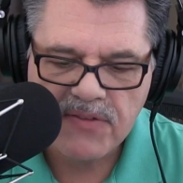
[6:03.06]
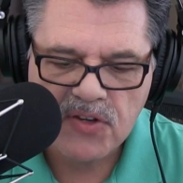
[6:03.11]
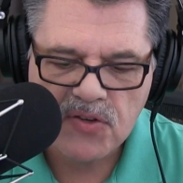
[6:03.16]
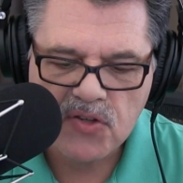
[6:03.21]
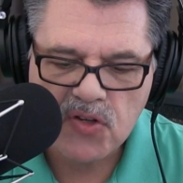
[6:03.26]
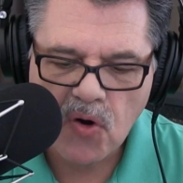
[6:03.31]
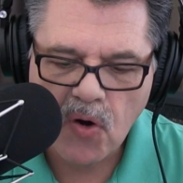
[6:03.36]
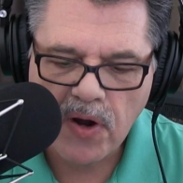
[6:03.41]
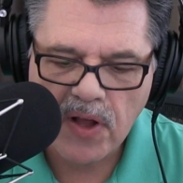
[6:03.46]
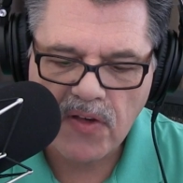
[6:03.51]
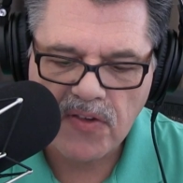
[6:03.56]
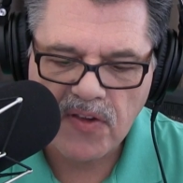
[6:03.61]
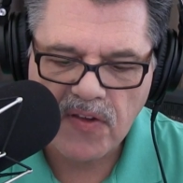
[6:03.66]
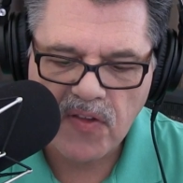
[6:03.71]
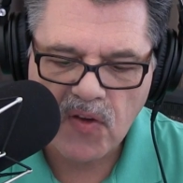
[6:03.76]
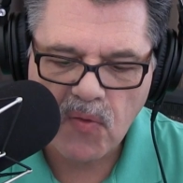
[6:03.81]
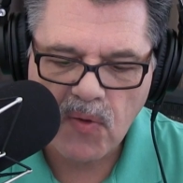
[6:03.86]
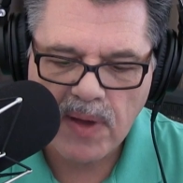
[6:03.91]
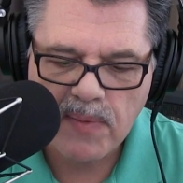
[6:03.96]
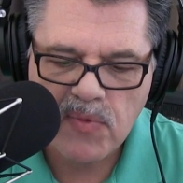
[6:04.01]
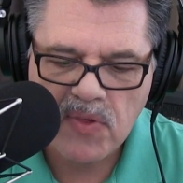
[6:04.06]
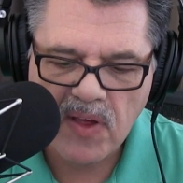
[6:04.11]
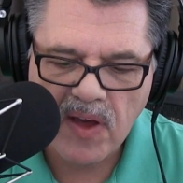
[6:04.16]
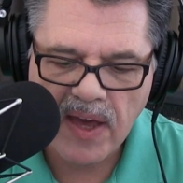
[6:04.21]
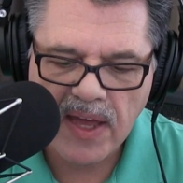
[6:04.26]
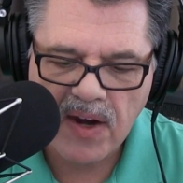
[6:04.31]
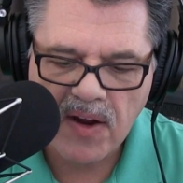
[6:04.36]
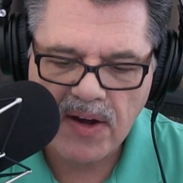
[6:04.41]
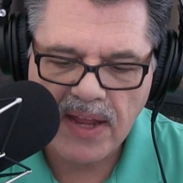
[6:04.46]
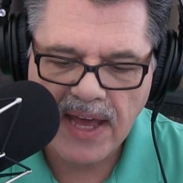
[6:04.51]
tutorials on their
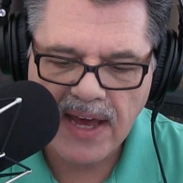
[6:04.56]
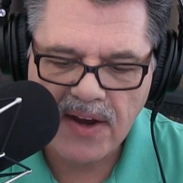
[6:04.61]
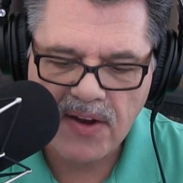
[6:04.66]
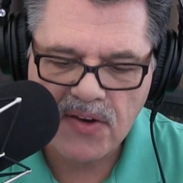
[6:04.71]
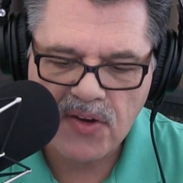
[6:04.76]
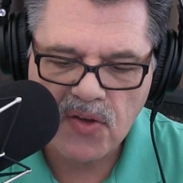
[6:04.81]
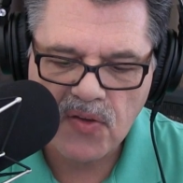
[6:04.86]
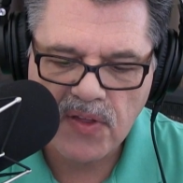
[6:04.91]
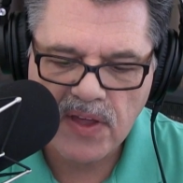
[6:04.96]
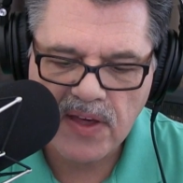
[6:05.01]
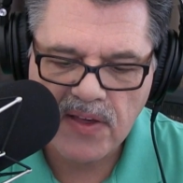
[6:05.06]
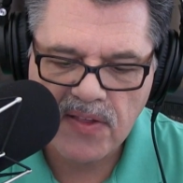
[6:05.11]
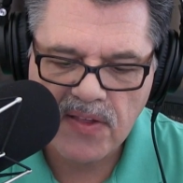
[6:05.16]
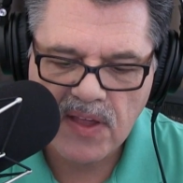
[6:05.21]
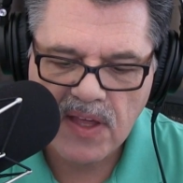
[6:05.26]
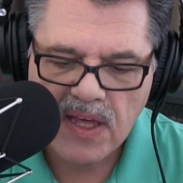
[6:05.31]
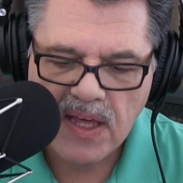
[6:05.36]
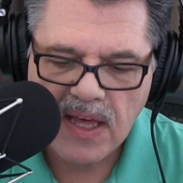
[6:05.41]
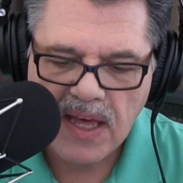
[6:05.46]
website on how to do this,